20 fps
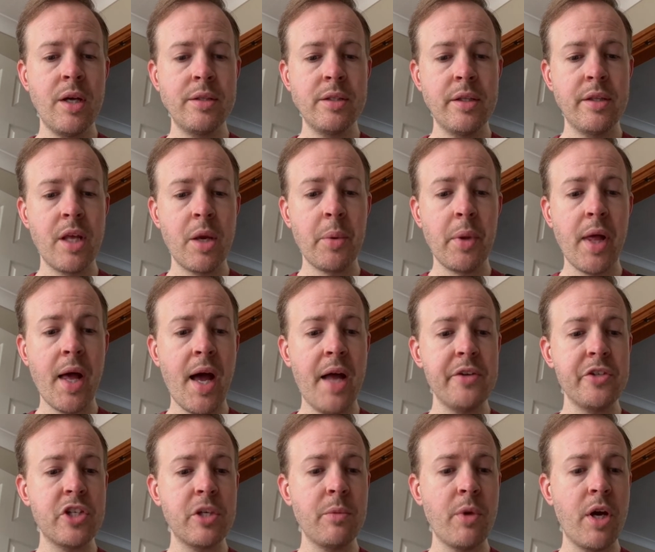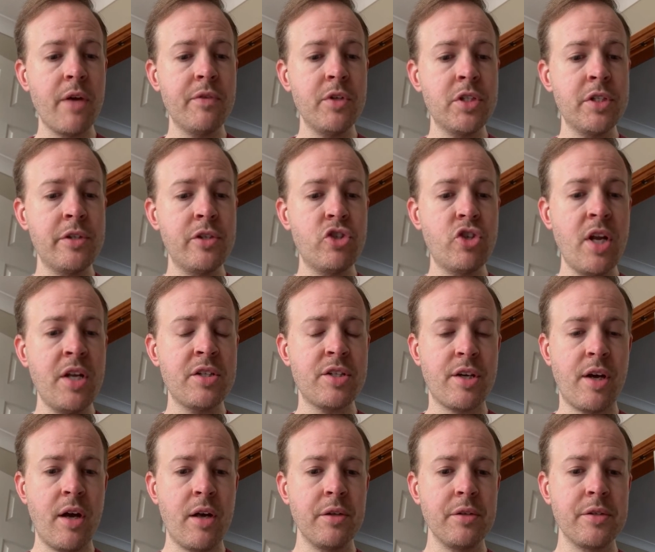Then they will hand him over to the
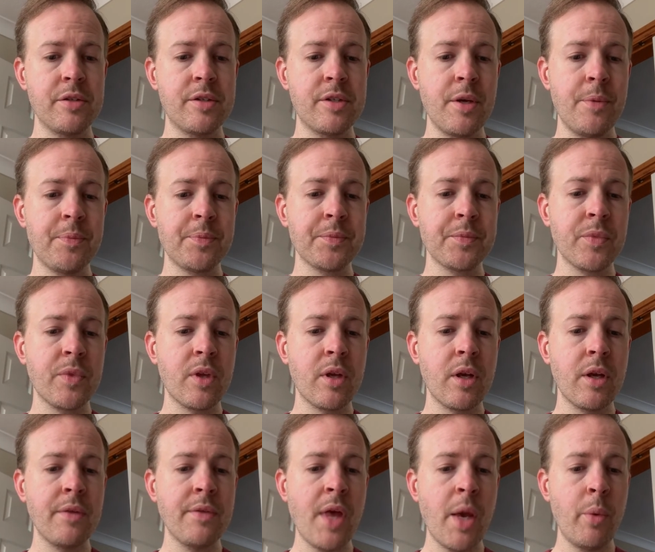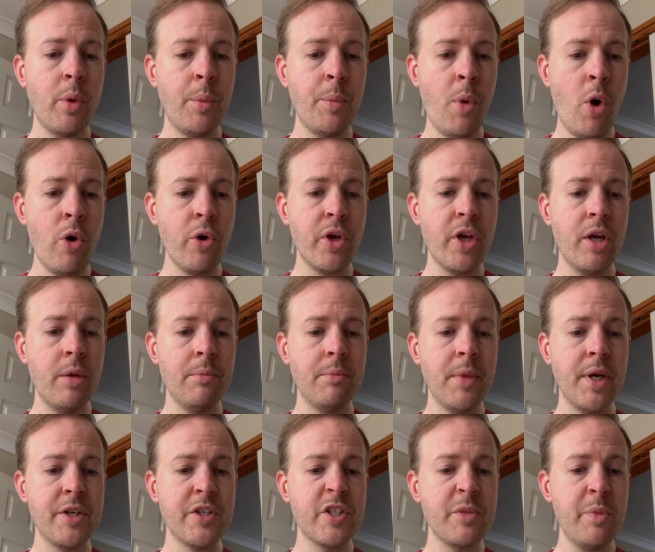Gentiles. They will mock
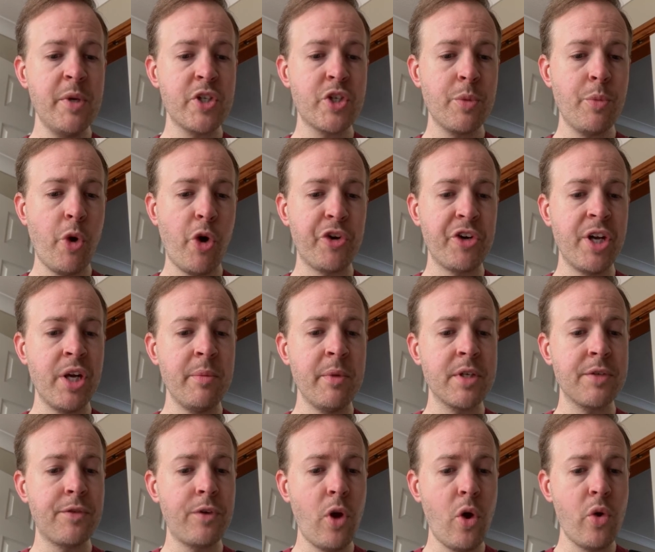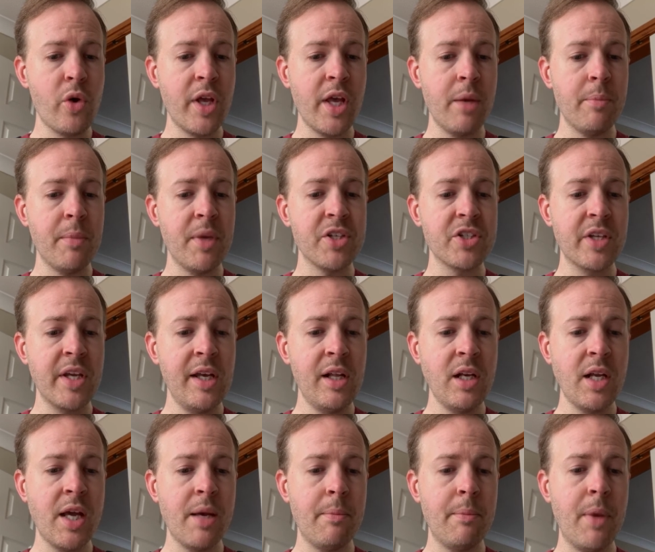him, and spit upon him, and flog him, and
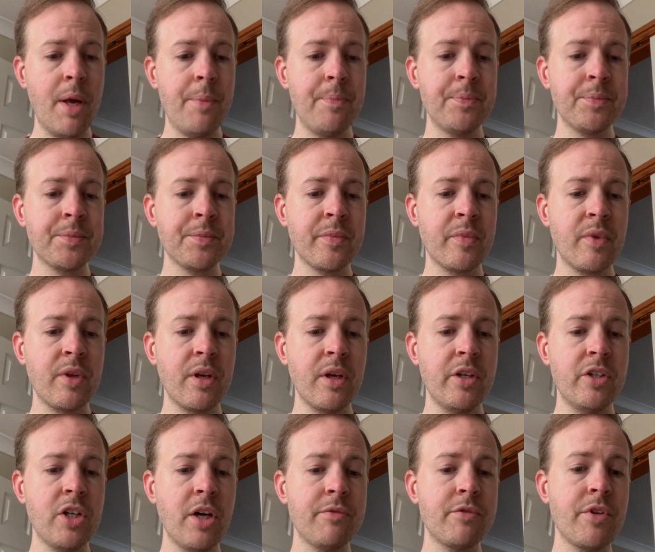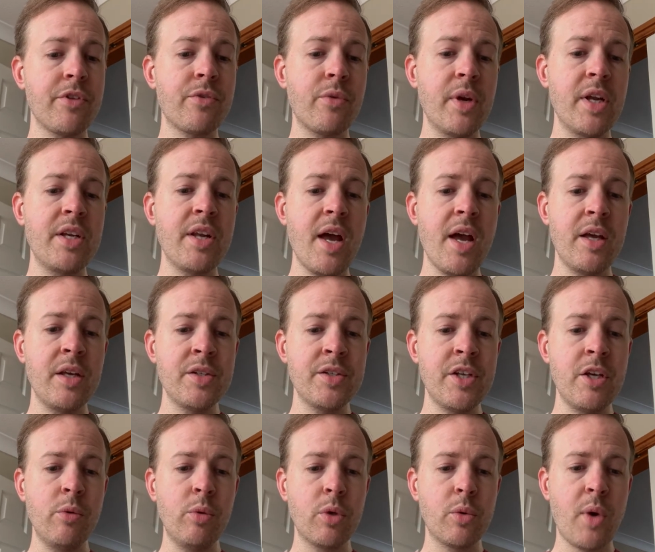kill him. And after three days
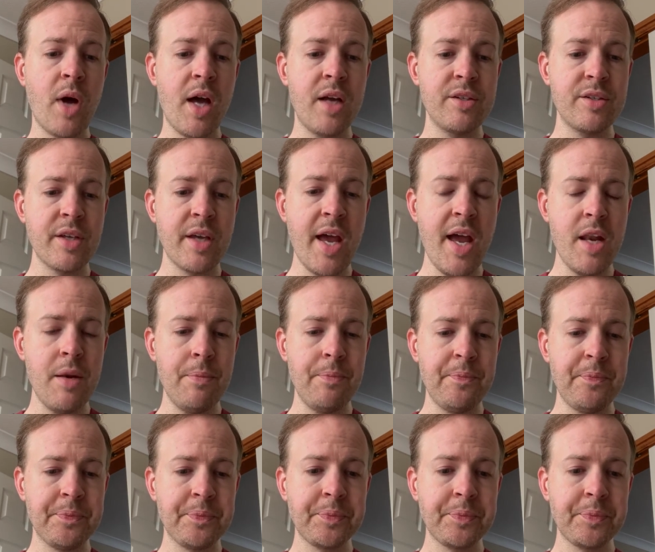he will rise again.